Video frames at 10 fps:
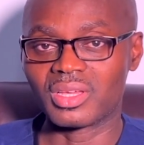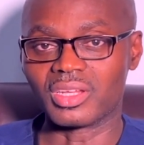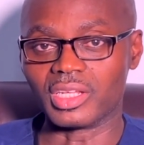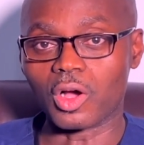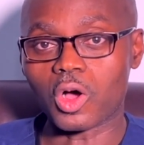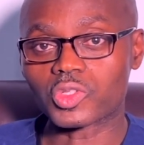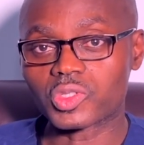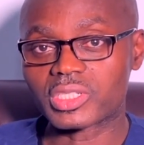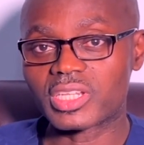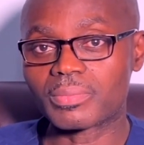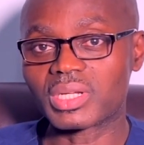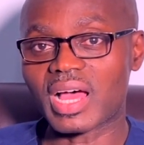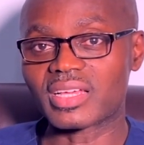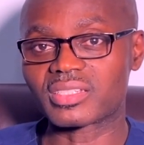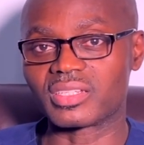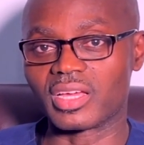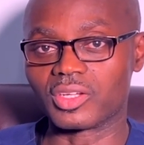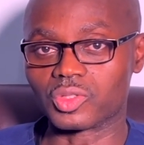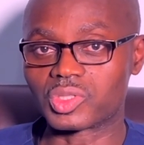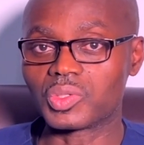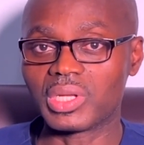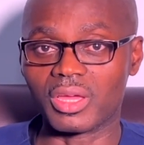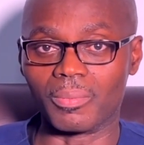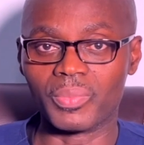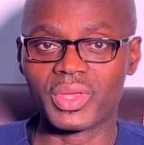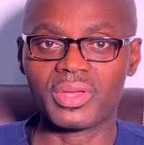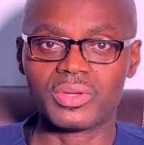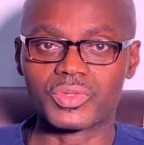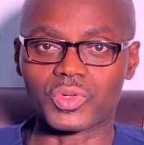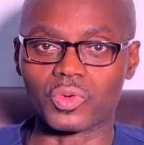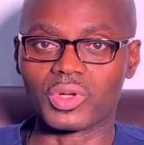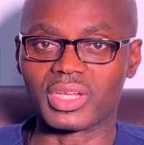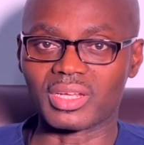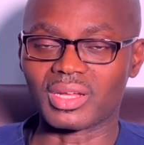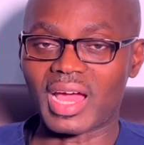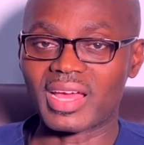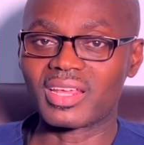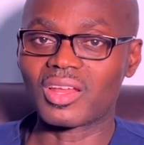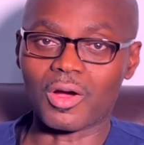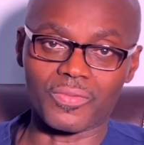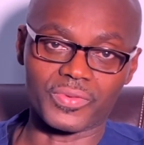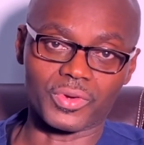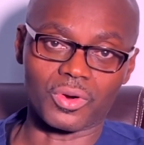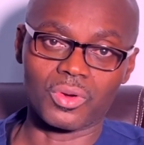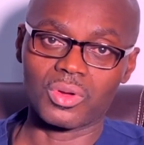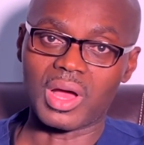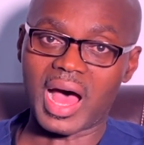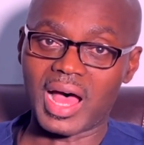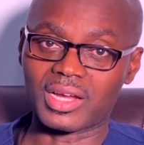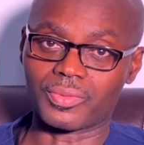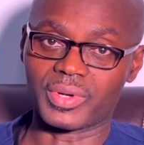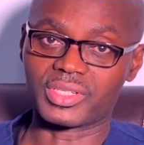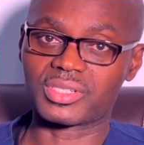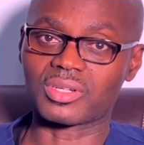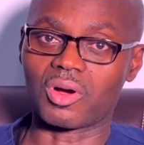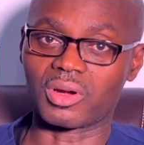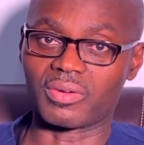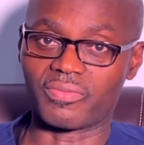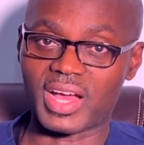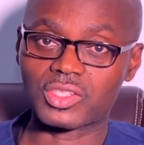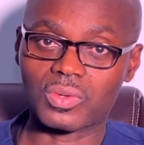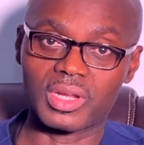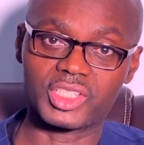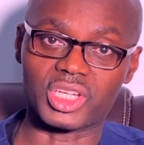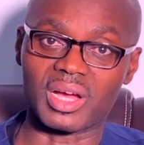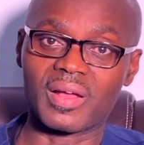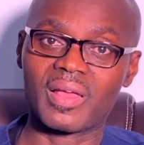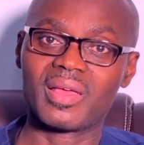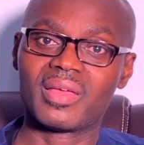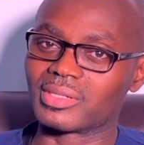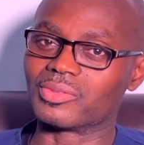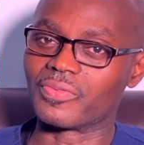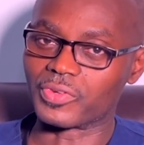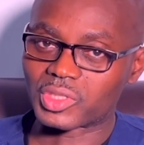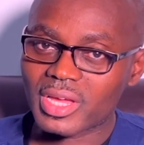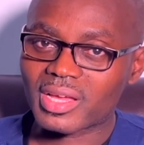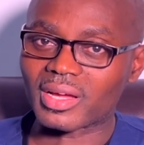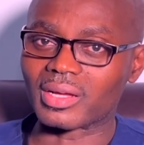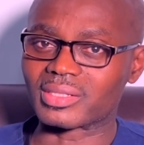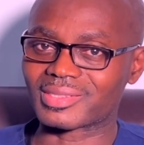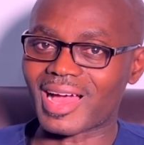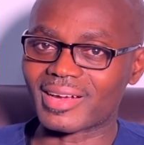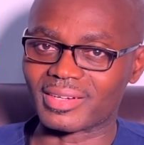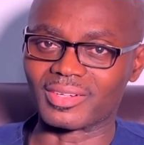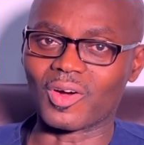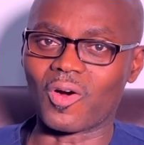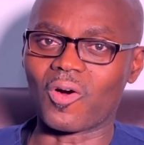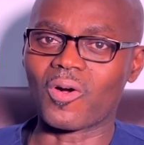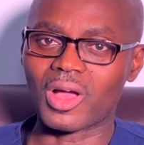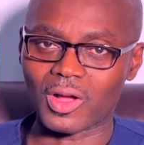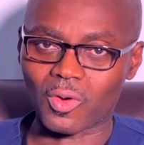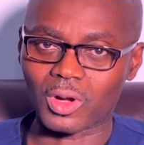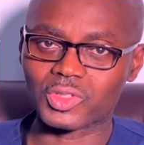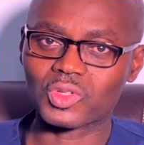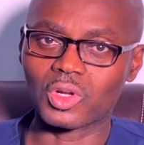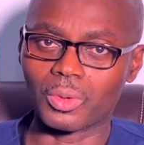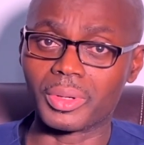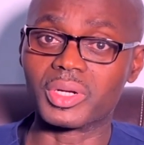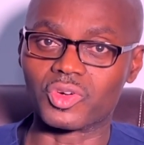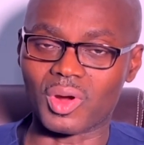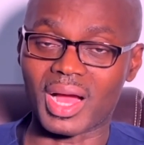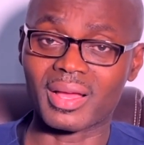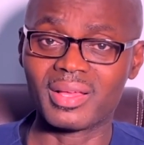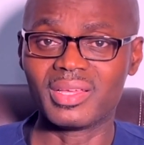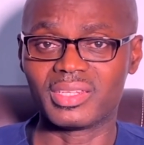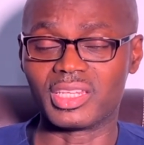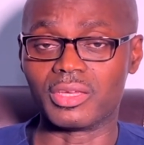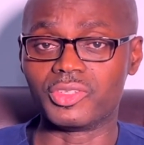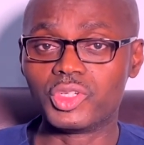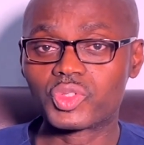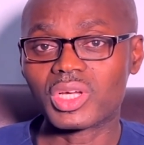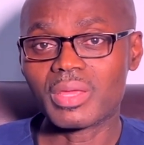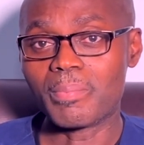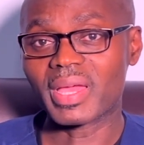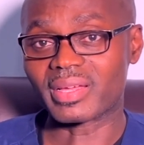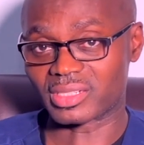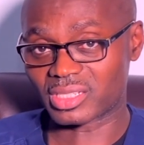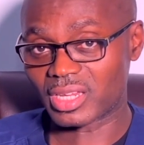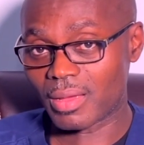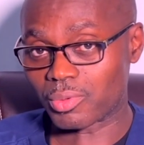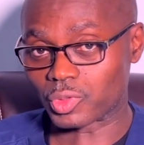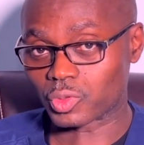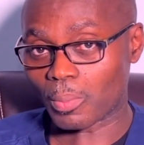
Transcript: they also stabilize the endothelium. So in the lining of your arteries or the vasculature, if you take a statin or a cholesterol lowering drug, they usually make it stable, so